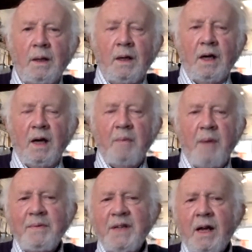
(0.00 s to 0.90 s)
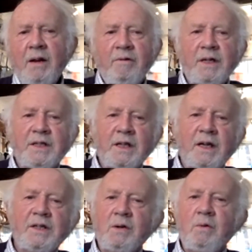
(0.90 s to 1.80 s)
Perhaps I can
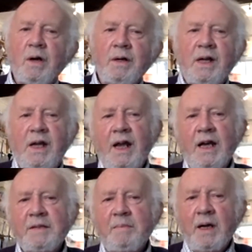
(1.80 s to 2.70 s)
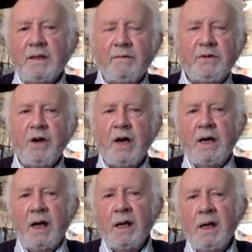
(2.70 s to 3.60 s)
return to one key aspect of
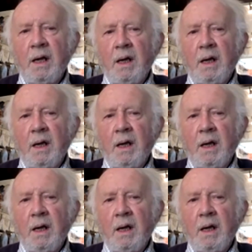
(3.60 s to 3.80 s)
training.